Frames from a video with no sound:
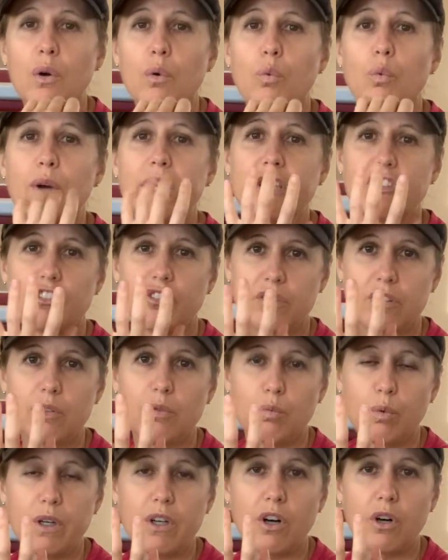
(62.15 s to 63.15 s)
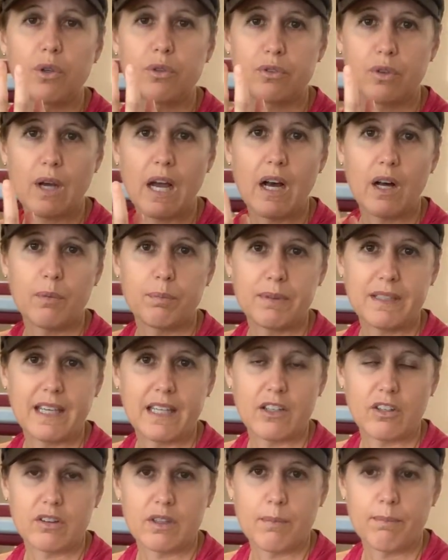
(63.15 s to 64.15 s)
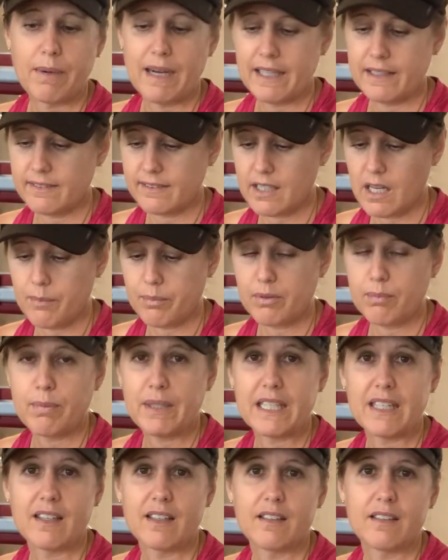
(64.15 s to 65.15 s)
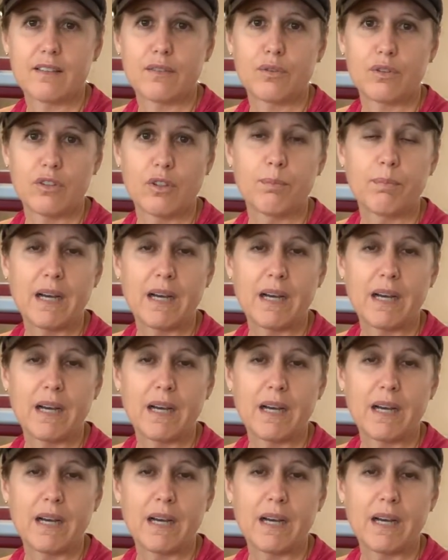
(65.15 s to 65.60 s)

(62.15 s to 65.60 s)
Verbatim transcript: which would also help get the biceps because your